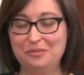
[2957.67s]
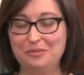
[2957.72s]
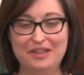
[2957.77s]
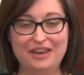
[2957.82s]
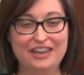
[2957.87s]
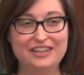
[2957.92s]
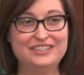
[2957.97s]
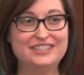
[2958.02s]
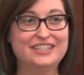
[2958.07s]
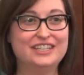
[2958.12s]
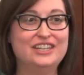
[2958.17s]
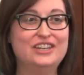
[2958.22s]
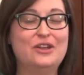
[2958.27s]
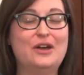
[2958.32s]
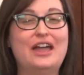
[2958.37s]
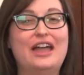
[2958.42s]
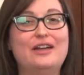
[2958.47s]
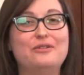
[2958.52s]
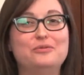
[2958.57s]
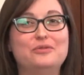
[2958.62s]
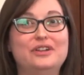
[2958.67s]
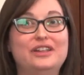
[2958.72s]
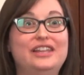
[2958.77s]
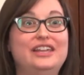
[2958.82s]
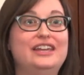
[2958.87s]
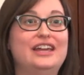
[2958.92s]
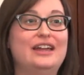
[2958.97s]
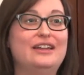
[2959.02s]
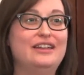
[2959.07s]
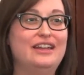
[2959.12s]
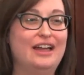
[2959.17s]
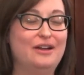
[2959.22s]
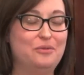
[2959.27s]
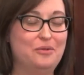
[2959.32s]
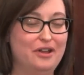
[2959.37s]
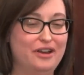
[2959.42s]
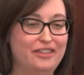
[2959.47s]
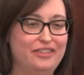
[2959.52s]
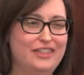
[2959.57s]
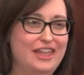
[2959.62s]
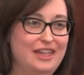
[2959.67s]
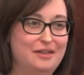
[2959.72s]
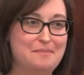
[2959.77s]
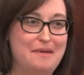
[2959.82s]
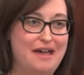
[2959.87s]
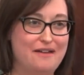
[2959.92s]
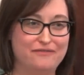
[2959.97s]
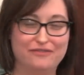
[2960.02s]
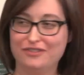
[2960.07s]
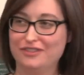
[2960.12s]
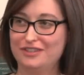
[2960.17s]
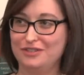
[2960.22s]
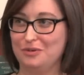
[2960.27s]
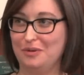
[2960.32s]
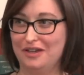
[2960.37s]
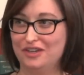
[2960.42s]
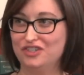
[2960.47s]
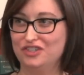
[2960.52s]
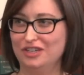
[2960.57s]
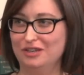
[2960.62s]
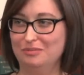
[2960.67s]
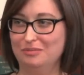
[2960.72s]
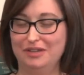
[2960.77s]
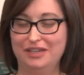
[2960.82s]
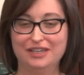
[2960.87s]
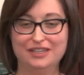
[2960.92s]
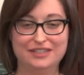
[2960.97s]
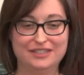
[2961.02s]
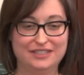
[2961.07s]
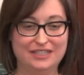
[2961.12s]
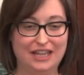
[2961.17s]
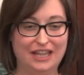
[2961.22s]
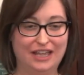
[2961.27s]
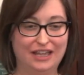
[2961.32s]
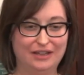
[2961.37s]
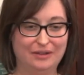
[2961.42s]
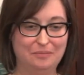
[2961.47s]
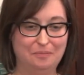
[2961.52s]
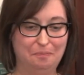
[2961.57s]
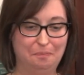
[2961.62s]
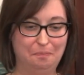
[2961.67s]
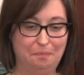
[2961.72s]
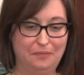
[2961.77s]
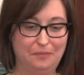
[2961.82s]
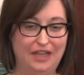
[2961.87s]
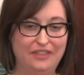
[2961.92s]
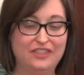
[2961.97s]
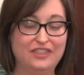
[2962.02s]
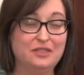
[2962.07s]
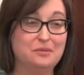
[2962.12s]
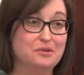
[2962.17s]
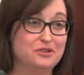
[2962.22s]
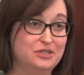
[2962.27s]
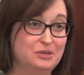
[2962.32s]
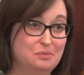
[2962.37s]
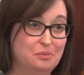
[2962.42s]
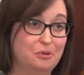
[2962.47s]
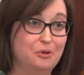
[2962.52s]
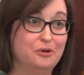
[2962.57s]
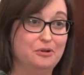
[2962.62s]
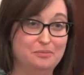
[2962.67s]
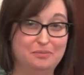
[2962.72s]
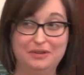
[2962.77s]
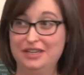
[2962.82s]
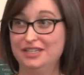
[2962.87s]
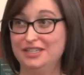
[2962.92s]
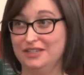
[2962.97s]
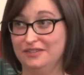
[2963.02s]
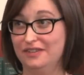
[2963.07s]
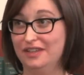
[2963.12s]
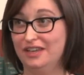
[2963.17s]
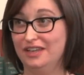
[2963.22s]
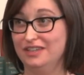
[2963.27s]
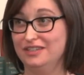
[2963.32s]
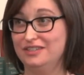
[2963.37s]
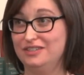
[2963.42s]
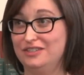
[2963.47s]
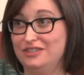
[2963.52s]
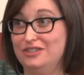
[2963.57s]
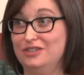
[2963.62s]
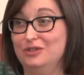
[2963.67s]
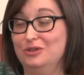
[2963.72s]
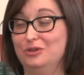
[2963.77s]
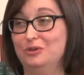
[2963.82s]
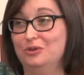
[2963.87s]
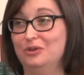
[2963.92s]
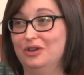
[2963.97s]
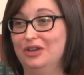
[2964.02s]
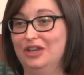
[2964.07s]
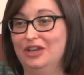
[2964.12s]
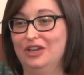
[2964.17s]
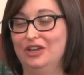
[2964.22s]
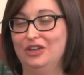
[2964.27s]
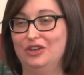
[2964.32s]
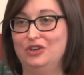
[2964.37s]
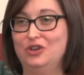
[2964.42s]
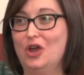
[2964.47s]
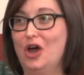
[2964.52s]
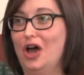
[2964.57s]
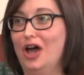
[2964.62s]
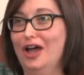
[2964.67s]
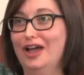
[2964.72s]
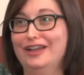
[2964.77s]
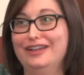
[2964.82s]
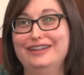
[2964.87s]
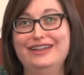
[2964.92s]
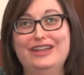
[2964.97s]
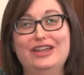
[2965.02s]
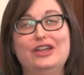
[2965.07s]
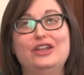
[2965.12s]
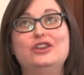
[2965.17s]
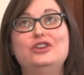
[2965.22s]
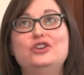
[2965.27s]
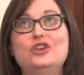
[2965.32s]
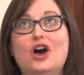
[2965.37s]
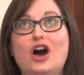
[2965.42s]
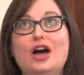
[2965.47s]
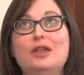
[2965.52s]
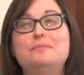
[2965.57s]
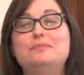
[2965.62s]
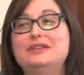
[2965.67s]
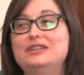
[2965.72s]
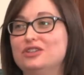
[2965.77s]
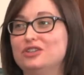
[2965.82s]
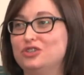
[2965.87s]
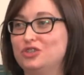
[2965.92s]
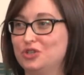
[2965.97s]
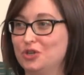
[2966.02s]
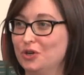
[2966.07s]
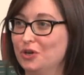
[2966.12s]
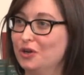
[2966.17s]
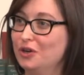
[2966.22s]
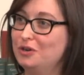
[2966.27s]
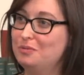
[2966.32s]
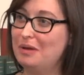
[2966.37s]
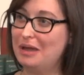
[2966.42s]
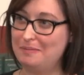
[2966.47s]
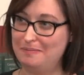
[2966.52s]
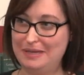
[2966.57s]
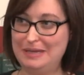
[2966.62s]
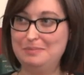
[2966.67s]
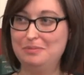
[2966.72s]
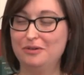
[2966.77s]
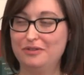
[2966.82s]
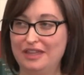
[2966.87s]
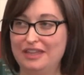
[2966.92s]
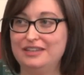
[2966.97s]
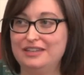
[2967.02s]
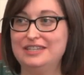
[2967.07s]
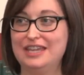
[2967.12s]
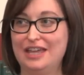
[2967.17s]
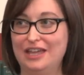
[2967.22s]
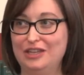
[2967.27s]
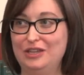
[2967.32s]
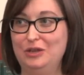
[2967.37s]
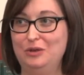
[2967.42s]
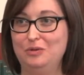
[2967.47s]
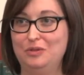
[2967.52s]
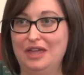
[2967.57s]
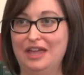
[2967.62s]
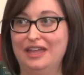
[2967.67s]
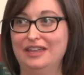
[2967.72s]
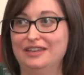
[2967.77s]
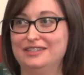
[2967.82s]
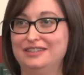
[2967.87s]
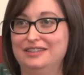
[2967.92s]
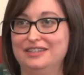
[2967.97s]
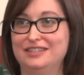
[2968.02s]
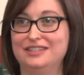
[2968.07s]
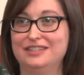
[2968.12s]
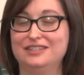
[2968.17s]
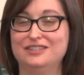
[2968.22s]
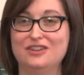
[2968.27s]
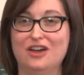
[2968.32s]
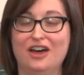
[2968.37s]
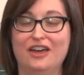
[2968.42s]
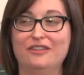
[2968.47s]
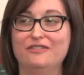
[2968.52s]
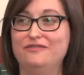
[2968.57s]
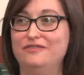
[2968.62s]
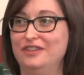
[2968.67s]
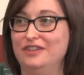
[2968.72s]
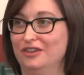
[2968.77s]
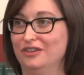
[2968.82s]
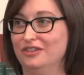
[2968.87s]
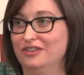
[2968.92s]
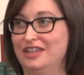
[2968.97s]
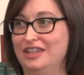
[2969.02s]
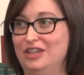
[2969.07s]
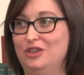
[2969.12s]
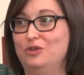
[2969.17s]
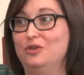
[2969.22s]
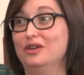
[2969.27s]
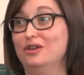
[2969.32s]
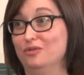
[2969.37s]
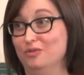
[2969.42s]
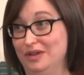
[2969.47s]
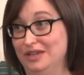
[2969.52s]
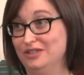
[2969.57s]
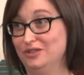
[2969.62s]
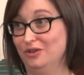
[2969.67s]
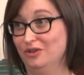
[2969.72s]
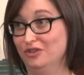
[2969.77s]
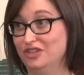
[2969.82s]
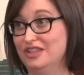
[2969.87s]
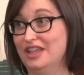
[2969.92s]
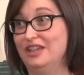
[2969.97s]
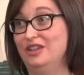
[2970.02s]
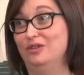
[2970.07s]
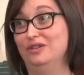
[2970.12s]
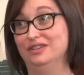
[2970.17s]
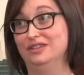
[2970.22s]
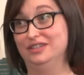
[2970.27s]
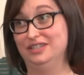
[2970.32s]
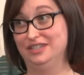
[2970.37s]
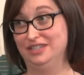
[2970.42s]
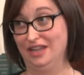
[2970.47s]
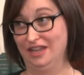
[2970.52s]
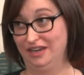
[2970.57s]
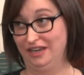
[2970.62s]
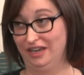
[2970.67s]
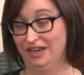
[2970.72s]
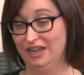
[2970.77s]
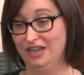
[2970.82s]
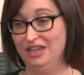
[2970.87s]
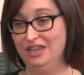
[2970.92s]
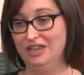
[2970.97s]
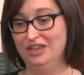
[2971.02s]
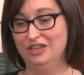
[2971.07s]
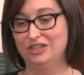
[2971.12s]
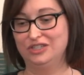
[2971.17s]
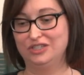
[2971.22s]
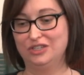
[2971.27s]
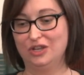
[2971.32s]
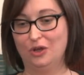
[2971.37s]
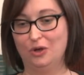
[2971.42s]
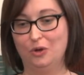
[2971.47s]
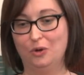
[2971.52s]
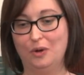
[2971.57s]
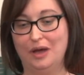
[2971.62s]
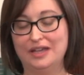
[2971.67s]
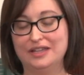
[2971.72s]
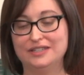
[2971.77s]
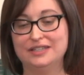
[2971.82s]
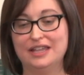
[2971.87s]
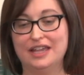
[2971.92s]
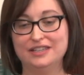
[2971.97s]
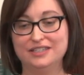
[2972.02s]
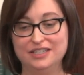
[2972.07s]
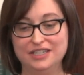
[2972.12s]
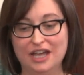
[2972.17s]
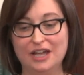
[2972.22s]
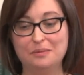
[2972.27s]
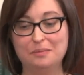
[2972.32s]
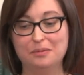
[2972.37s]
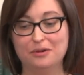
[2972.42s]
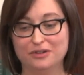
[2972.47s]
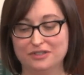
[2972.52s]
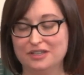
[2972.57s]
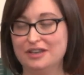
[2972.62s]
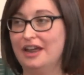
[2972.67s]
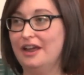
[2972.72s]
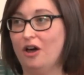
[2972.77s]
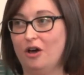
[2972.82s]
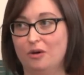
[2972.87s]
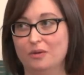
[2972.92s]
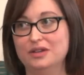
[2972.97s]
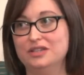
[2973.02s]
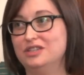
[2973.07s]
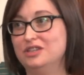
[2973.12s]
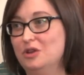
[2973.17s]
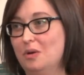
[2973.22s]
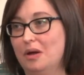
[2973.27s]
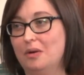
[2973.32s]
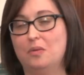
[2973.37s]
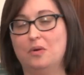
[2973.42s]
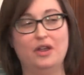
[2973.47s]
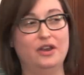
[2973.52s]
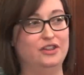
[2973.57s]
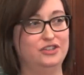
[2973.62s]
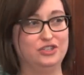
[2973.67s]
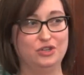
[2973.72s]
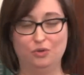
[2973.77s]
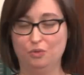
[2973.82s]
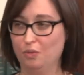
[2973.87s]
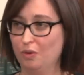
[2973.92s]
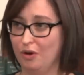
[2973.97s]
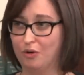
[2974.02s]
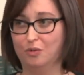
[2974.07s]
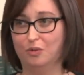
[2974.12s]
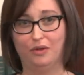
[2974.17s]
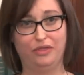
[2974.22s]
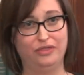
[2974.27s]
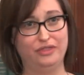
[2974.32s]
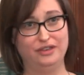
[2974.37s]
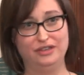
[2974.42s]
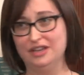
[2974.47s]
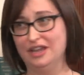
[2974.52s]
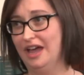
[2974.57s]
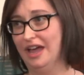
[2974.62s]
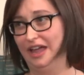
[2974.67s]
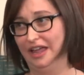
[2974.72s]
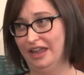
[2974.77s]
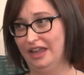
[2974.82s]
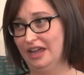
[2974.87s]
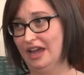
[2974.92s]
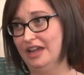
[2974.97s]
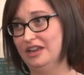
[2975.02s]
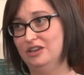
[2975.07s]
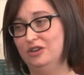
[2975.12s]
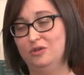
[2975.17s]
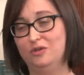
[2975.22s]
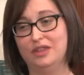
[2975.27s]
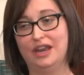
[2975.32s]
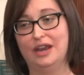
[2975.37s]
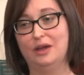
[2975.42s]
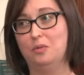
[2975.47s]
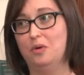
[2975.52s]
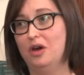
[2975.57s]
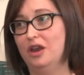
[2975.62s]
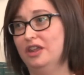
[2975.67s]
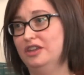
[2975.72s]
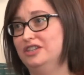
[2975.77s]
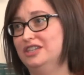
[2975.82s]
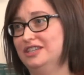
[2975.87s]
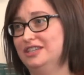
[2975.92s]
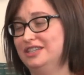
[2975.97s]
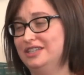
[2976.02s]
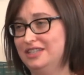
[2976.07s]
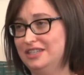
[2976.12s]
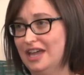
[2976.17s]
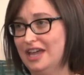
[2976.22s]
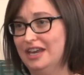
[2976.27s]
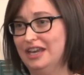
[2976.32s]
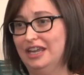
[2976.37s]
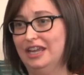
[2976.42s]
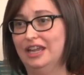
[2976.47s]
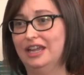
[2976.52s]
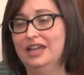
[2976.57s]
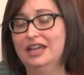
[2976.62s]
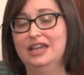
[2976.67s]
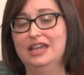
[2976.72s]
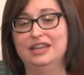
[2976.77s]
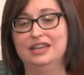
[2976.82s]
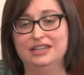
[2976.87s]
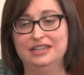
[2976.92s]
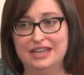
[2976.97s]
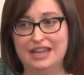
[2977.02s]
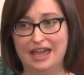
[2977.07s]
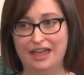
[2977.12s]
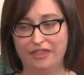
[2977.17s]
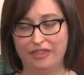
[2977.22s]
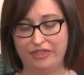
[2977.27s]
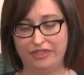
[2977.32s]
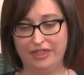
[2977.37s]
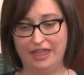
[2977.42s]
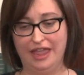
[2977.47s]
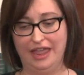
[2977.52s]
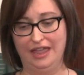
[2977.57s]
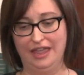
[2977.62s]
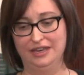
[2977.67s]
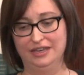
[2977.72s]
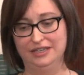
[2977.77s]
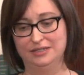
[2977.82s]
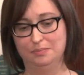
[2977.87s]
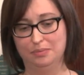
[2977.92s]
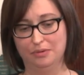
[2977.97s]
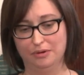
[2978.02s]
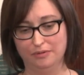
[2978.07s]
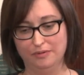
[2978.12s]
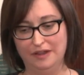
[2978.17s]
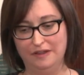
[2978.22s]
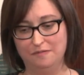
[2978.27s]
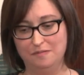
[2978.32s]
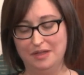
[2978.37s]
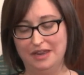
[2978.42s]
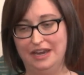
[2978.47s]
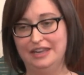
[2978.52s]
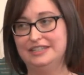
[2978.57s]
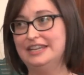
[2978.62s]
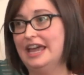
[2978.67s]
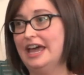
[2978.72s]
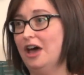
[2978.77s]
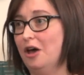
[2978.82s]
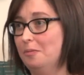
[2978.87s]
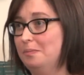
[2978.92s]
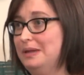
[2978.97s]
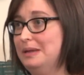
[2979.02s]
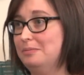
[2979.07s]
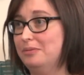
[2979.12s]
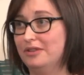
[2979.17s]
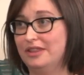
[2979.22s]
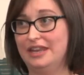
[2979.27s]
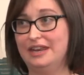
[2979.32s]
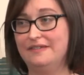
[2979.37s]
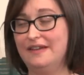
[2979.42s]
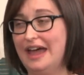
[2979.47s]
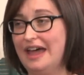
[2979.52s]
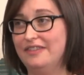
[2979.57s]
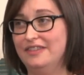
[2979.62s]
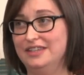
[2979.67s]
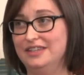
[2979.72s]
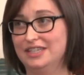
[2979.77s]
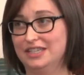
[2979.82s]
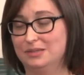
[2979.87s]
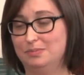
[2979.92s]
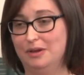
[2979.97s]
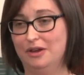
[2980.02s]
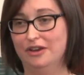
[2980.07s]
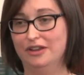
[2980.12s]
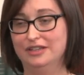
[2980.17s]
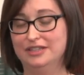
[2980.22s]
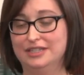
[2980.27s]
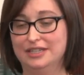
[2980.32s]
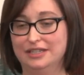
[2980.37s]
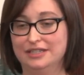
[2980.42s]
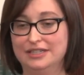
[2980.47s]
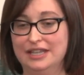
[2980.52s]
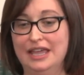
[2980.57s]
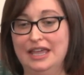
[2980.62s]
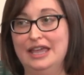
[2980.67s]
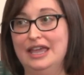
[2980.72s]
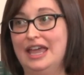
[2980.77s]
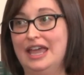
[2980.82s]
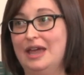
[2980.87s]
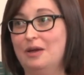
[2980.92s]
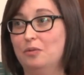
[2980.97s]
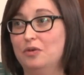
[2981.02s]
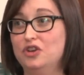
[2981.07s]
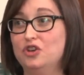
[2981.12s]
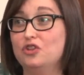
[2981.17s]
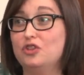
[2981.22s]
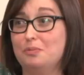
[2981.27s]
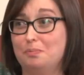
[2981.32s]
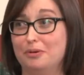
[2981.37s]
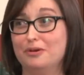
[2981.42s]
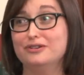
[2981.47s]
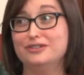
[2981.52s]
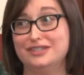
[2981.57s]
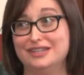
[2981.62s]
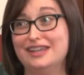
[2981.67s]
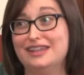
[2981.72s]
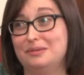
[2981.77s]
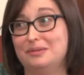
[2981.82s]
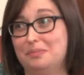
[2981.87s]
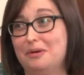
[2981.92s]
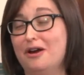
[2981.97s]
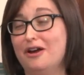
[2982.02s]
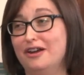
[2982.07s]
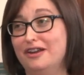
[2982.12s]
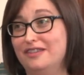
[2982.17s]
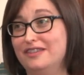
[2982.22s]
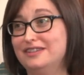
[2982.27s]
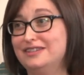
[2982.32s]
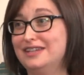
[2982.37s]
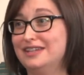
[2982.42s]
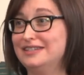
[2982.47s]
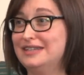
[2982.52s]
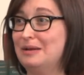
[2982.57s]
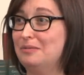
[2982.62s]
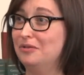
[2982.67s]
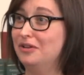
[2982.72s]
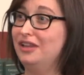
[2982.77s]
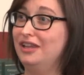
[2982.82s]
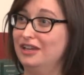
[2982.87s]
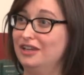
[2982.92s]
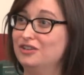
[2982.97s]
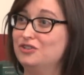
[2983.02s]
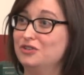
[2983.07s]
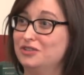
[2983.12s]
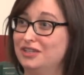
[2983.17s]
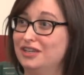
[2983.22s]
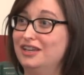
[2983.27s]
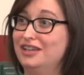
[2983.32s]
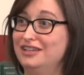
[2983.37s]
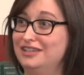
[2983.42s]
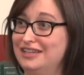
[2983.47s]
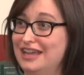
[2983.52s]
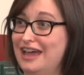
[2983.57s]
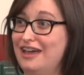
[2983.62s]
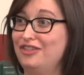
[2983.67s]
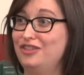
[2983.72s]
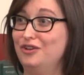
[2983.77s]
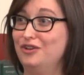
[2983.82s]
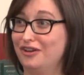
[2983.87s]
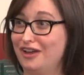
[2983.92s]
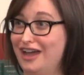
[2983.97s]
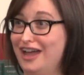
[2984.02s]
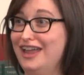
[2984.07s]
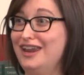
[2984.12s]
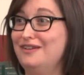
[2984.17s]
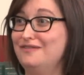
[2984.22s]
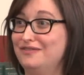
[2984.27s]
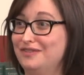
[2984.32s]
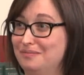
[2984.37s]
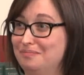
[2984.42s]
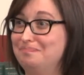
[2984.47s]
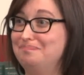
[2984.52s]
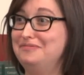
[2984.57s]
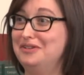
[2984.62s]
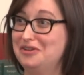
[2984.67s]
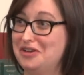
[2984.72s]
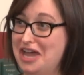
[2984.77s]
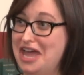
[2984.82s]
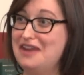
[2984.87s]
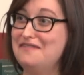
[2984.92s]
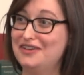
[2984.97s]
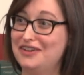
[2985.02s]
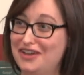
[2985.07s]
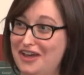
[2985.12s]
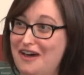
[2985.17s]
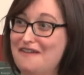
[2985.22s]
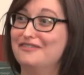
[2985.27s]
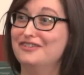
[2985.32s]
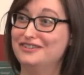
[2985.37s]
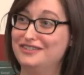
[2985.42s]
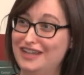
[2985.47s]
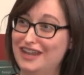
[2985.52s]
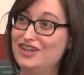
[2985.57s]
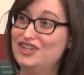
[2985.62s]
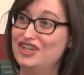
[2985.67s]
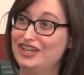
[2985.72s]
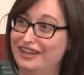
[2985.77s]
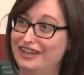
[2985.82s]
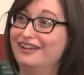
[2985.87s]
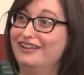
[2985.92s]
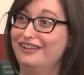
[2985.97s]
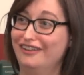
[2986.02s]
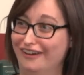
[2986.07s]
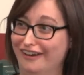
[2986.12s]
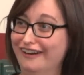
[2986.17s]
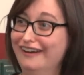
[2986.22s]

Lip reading: bit? I want to thank Matt for this question because I think the most important piece of it is to not not be deterred by people that tell you that this is not a field that you can research and that you can study. So as a young person, I always knew I wanted to work with the dying. I knew that I wanted to study death and bereavement and to help people that have had these experiences. And when you're the person at the party that says, I'm really interested in death, you're kind of a conversation killer.